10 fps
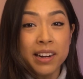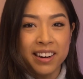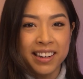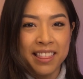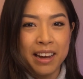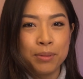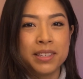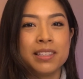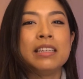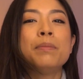area that
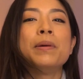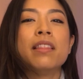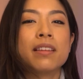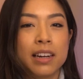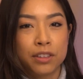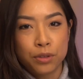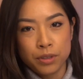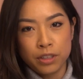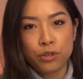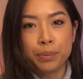was deep in the technical
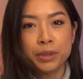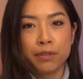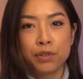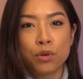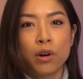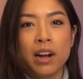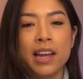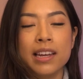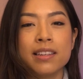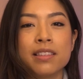description of
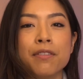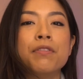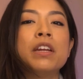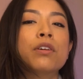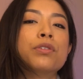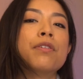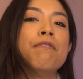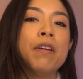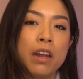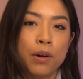Sora is the
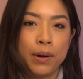video-to-video